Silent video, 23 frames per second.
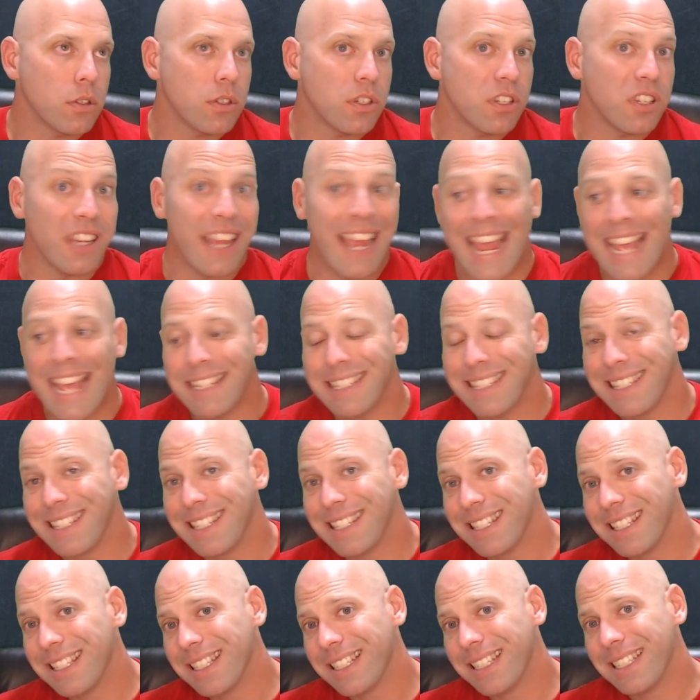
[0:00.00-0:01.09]

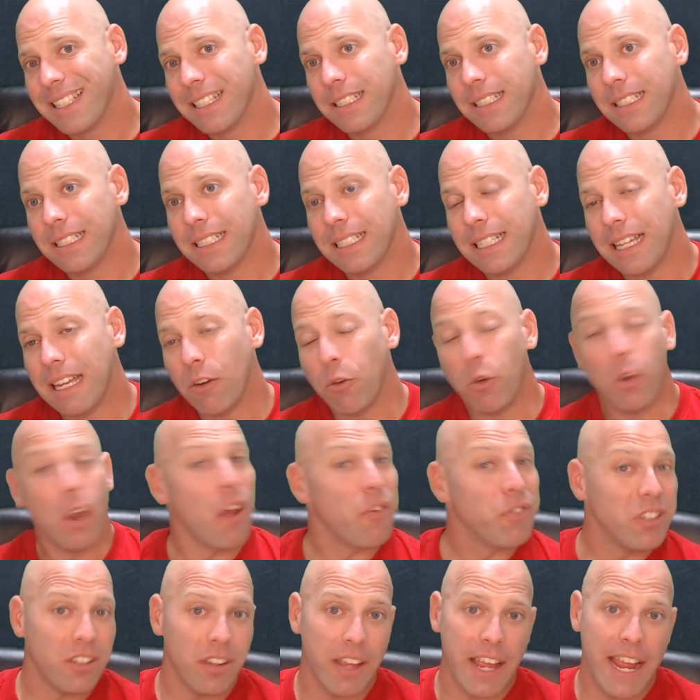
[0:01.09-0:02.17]
slants. I
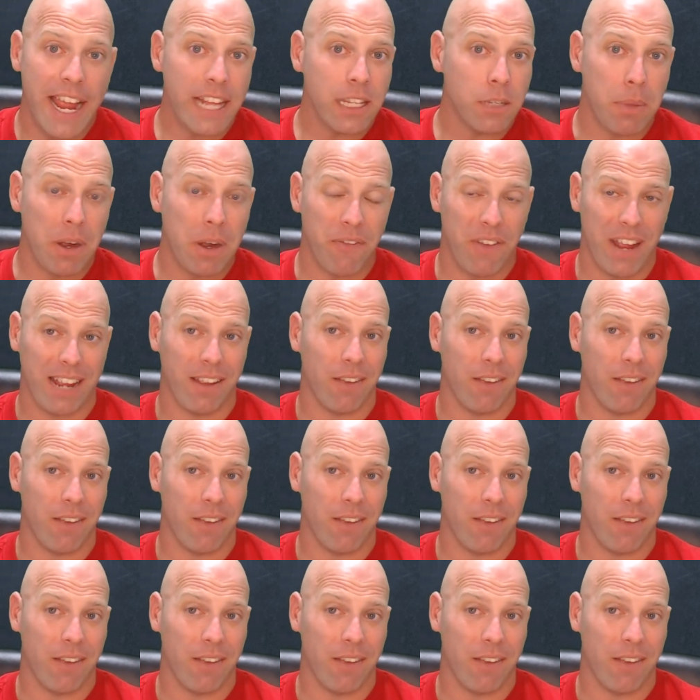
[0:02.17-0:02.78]
love slants, but if I